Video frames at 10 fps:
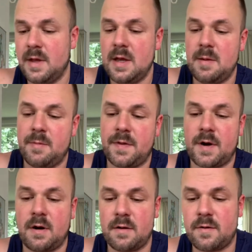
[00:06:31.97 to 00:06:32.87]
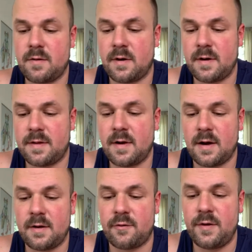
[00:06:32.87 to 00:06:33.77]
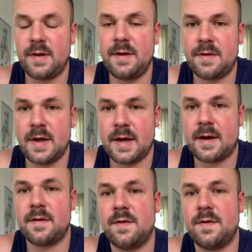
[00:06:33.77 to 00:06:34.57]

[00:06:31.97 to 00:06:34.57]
But the card stock is really thick.